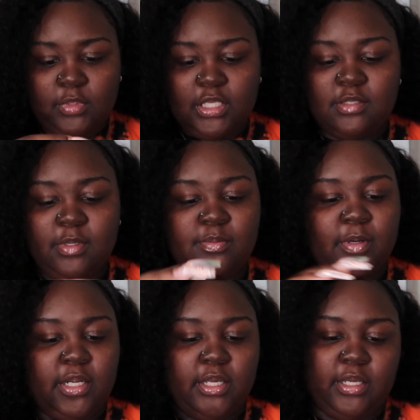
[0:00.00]
it smells
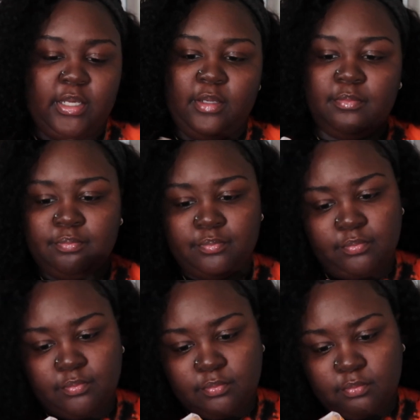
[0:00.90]
pretty good
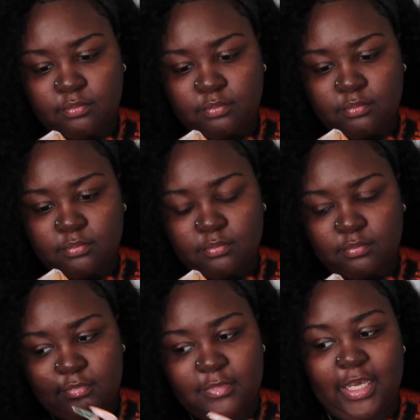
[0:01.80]

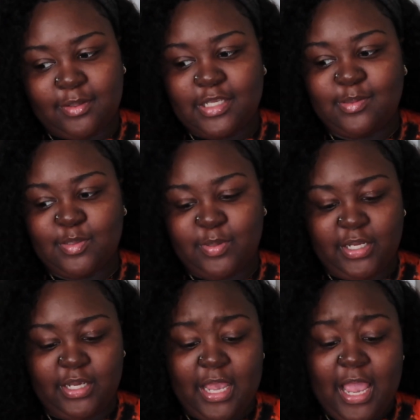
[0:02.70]
yeah it smells pretty
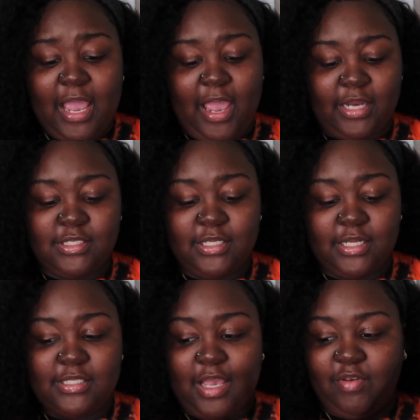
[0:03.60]
good it actually
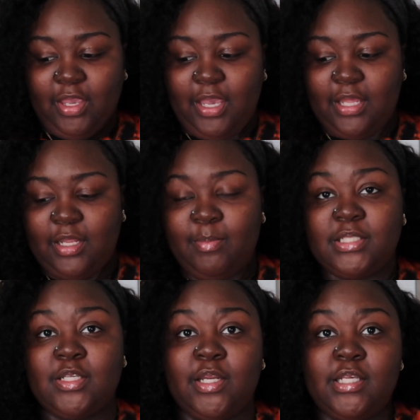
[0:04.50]
does have a hint of lemon
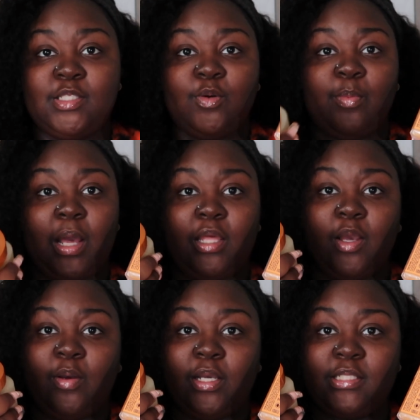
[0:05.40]
so these two will probably
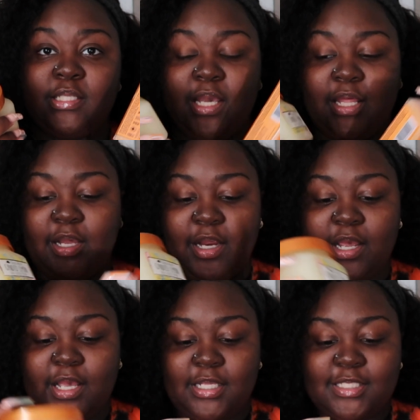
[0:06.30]
go good together
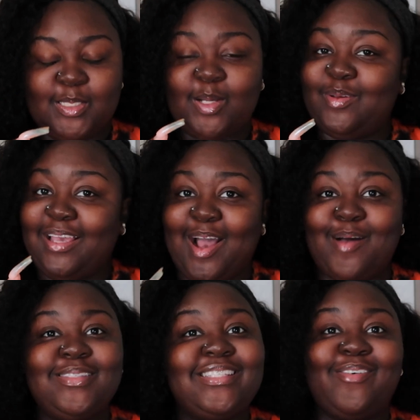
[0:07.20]
so yeah
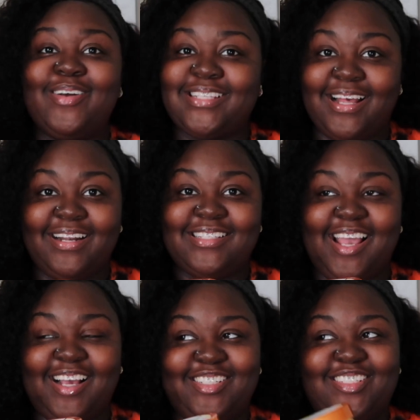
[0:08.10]
i'm so excited to
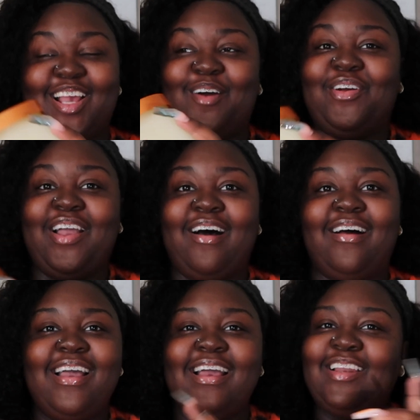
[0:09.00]
take a shower
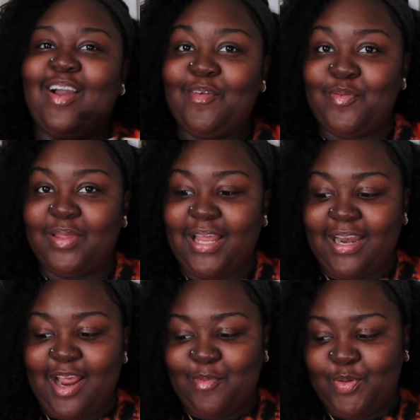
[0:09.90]
y'all do y'all ever be
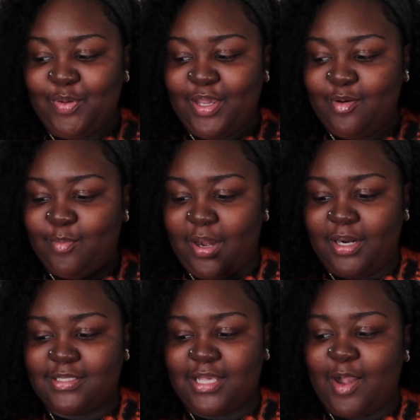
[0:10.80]
like that when you get new
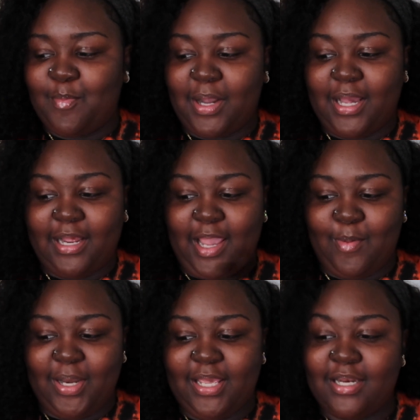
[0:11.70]
products like oh my god i can't
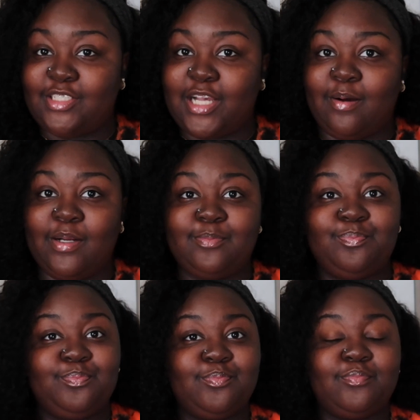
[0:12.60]
wait to get a shower
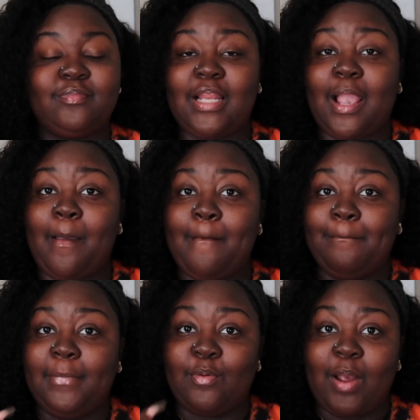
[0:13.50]

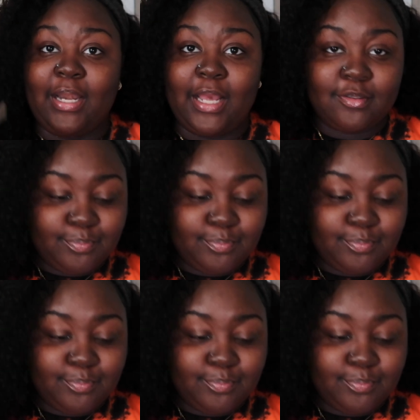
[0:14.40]
me right now